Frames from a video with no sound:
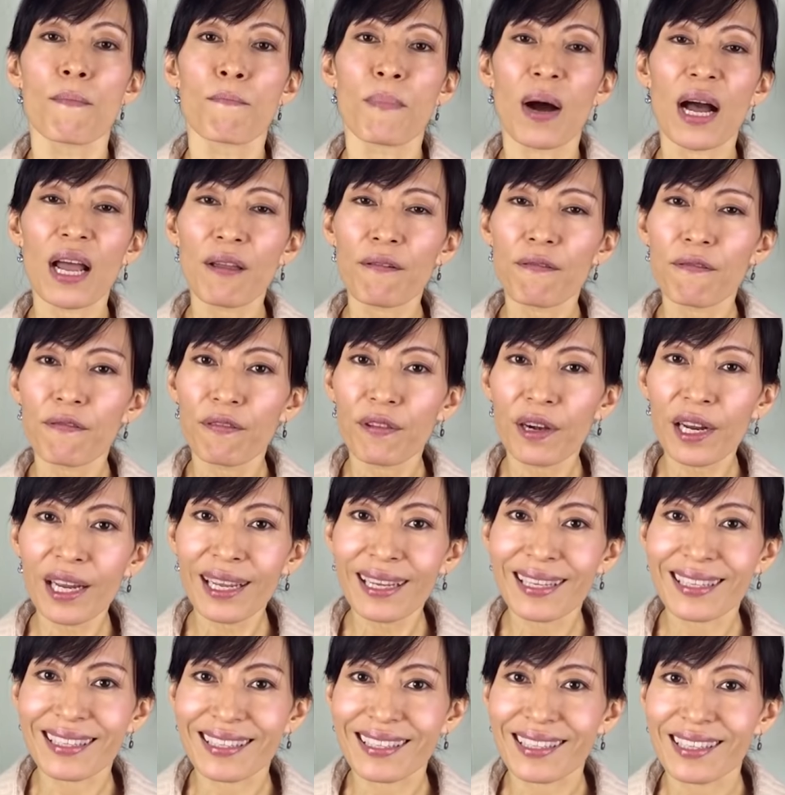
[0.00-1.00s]
my
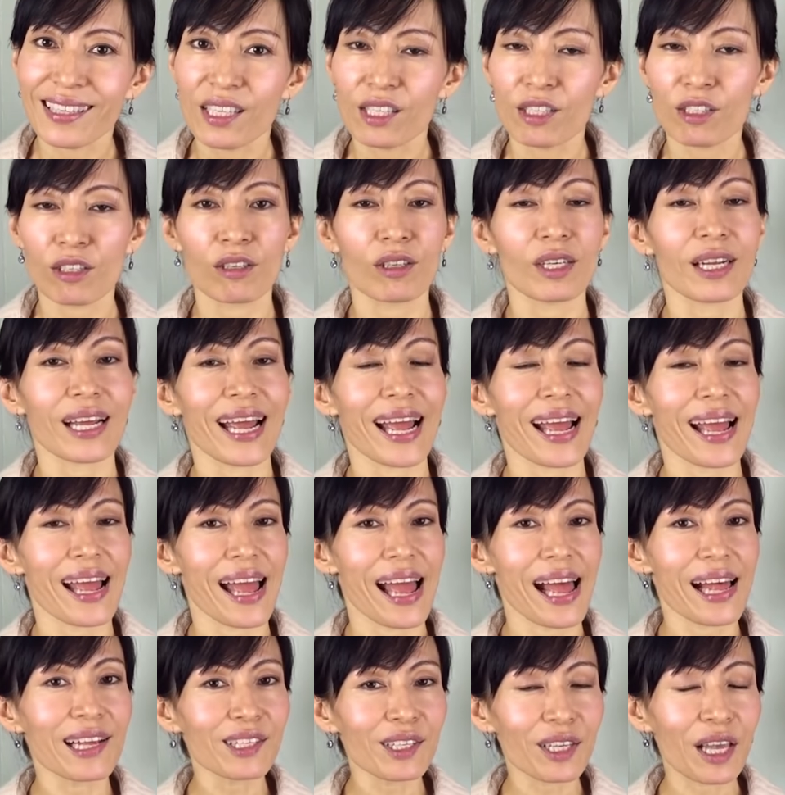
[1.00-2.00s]
friends started
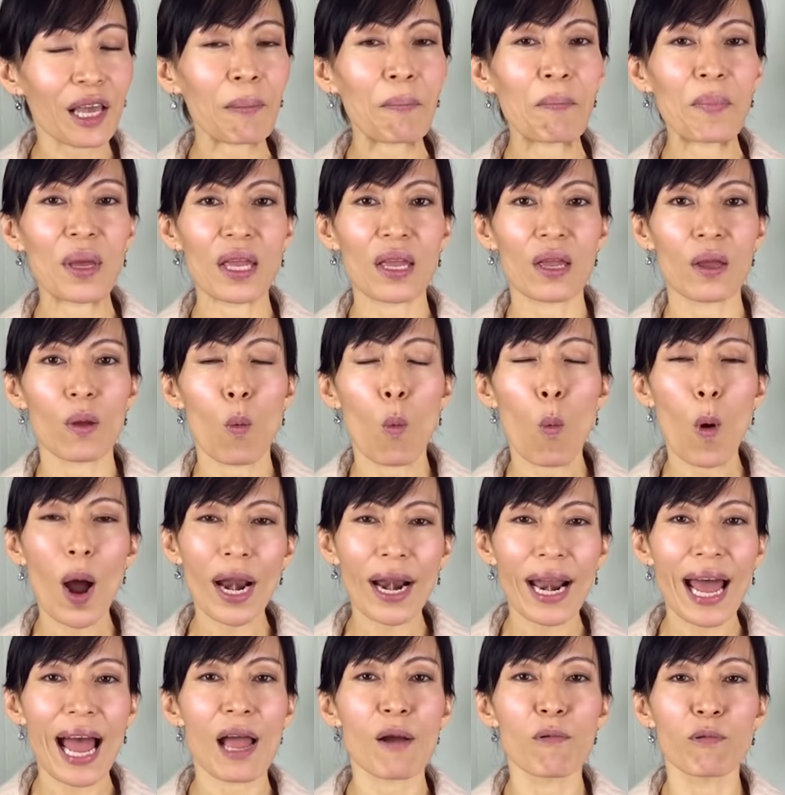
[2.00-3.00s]
asking me
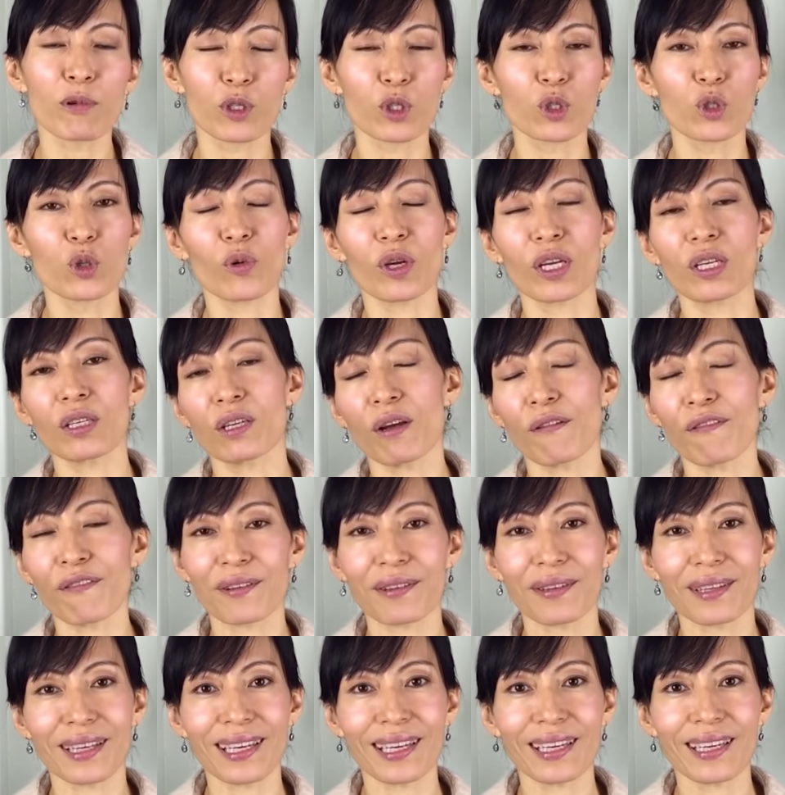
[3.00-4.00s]
what I was doing
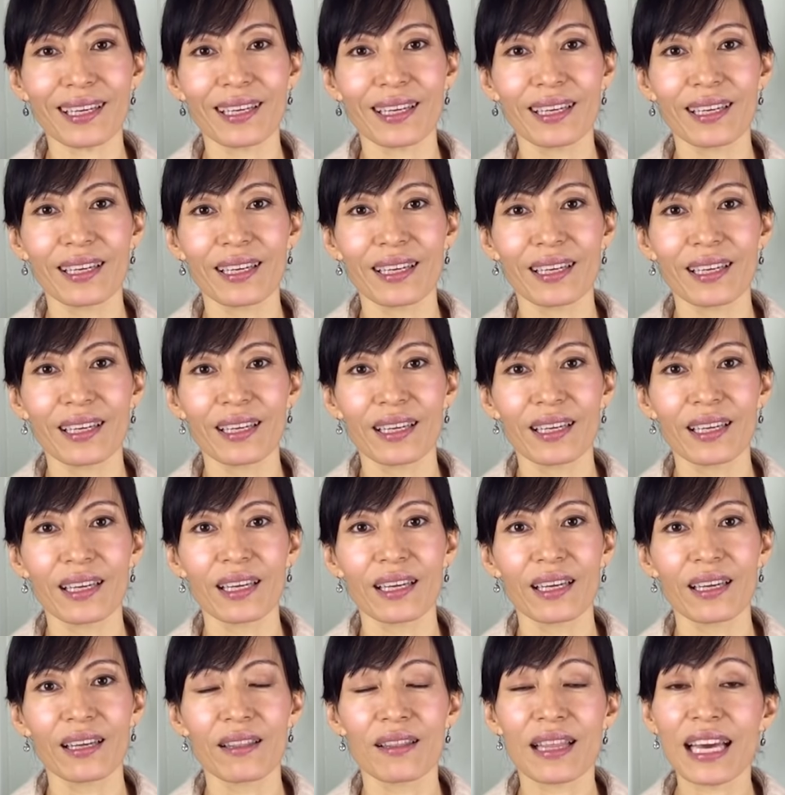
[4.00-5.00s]
differently.
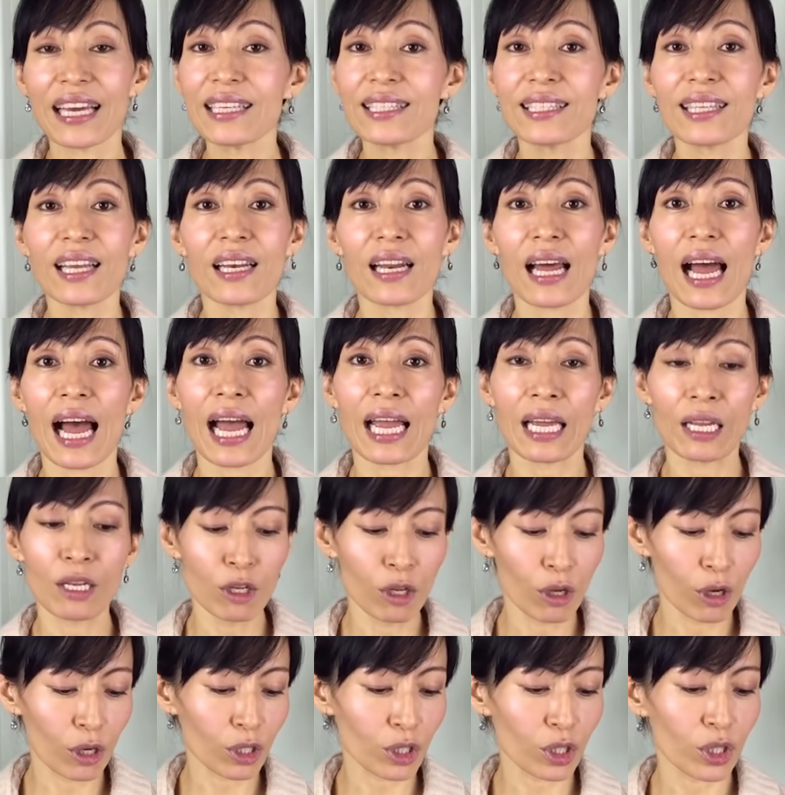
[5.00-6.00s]
They said I
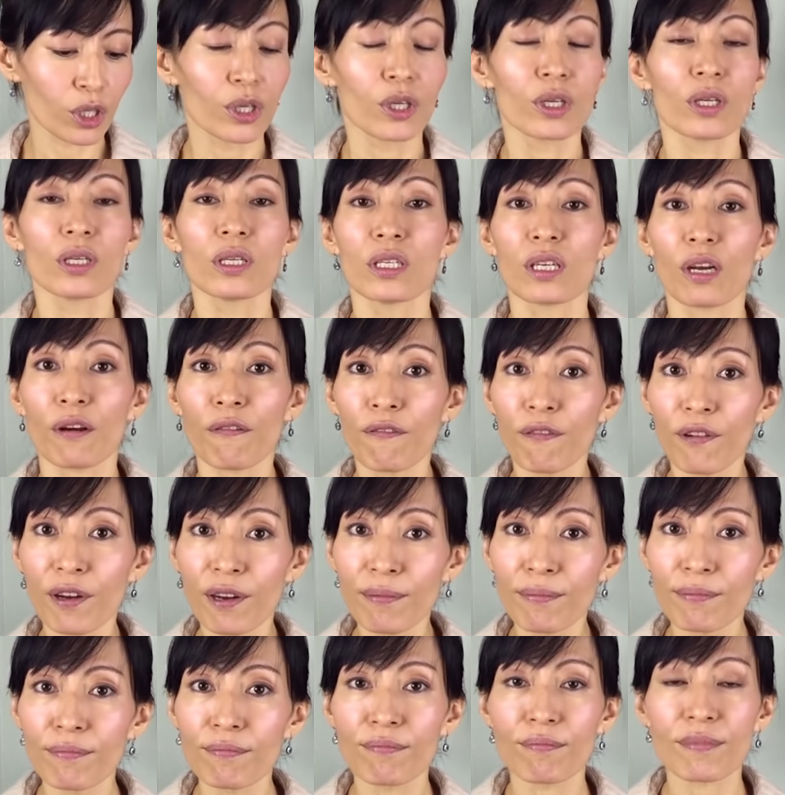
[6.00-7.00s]
looked
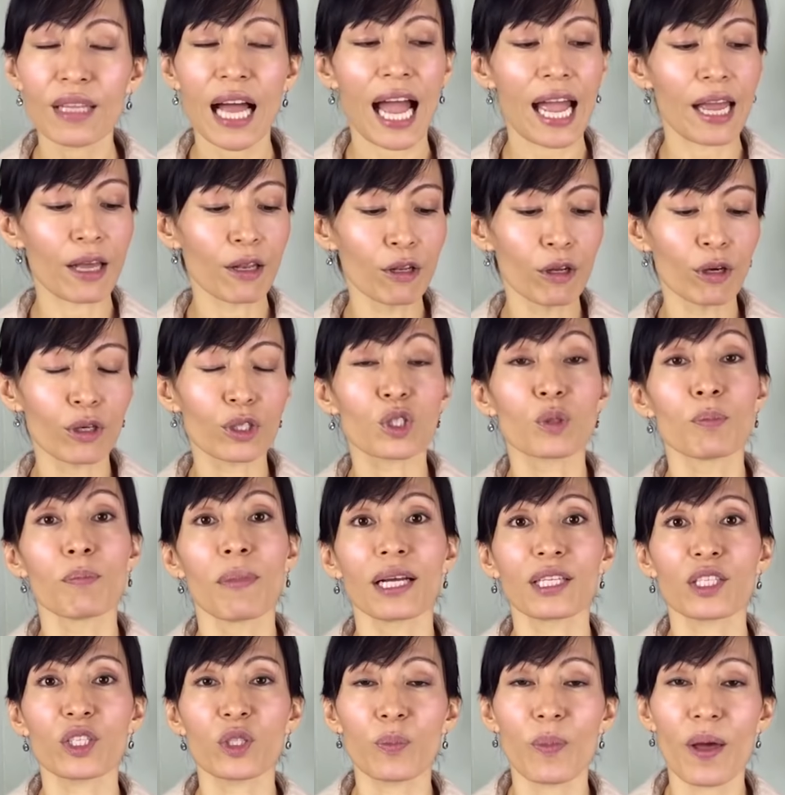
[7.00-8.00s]
different, I looked
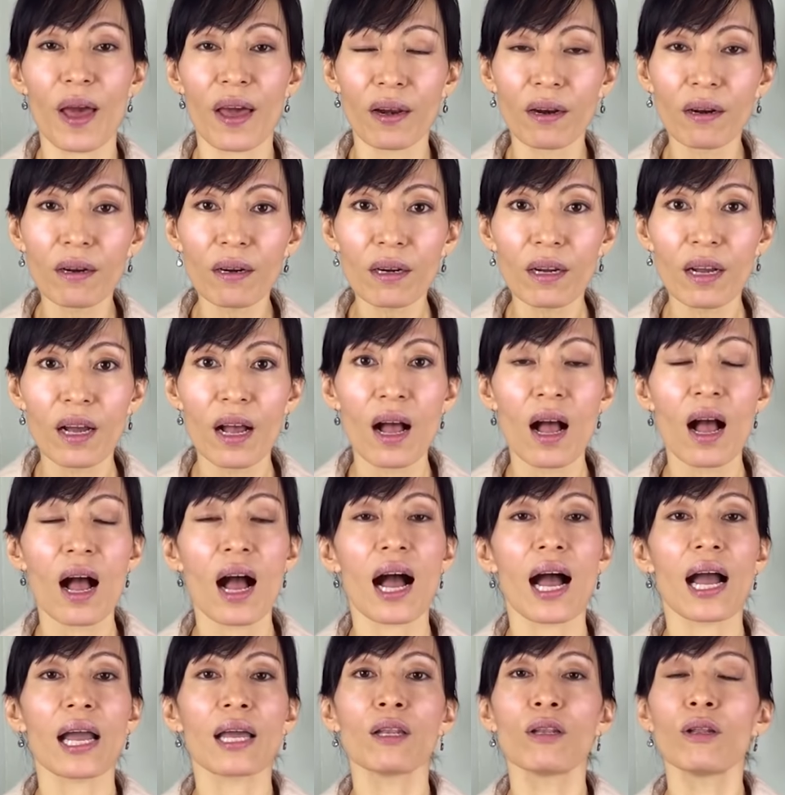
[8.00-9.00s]
much better,
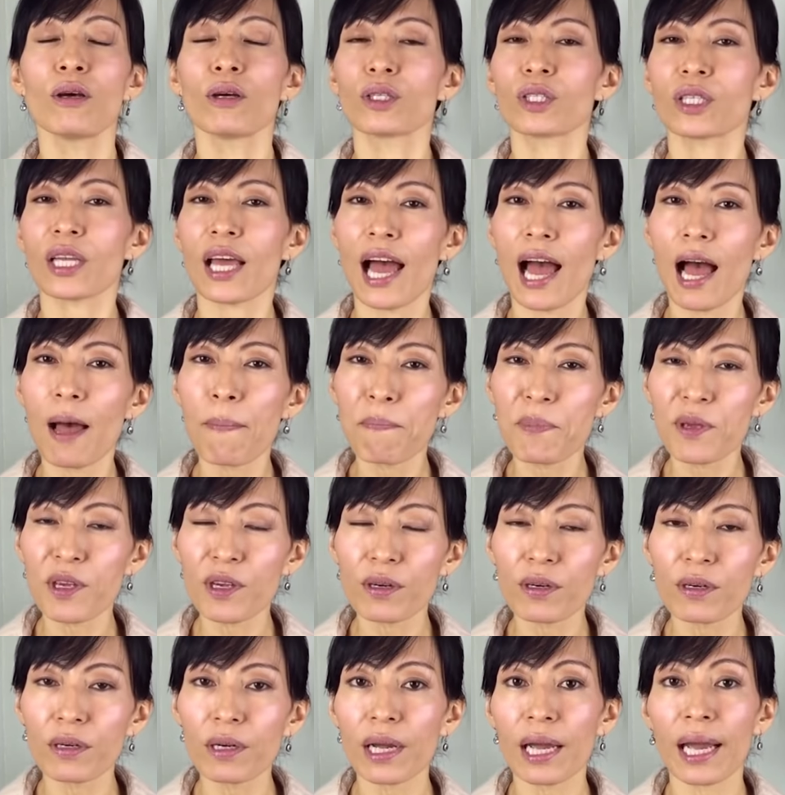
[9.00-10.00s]
I looked
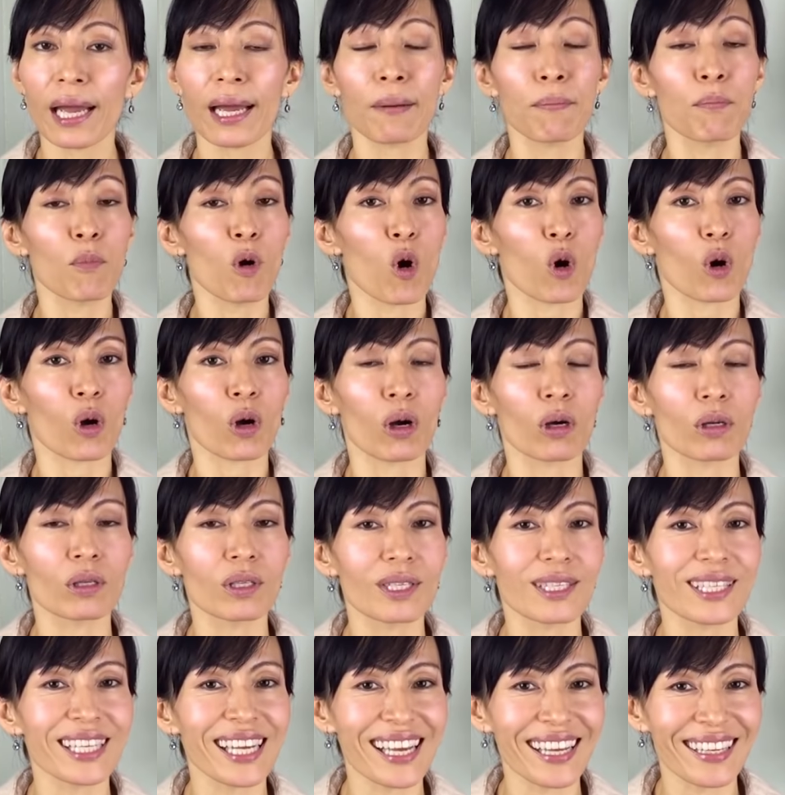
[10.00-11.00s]
happier and more
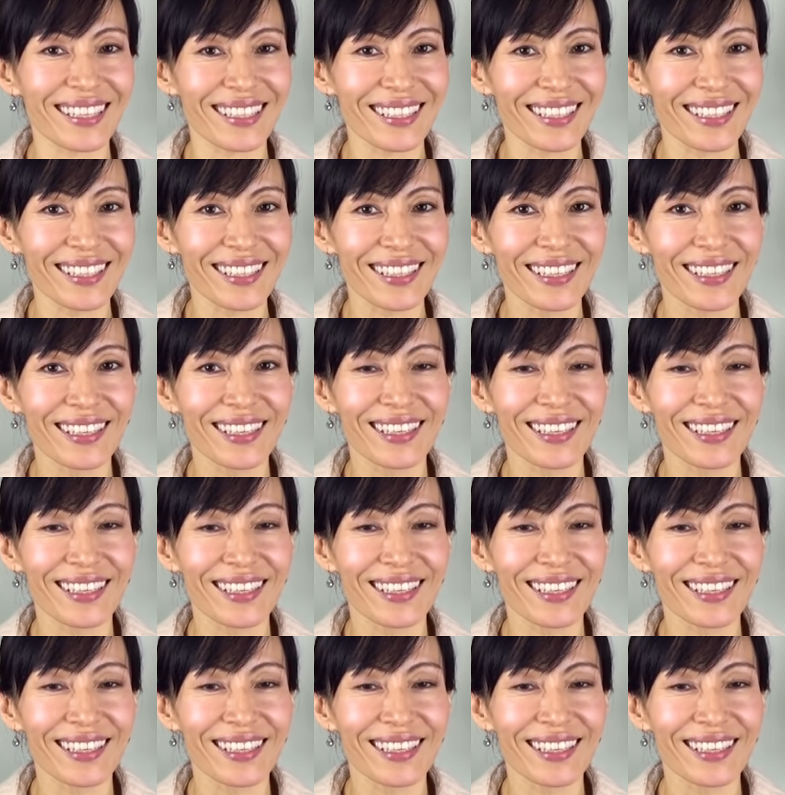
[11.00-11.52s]
content.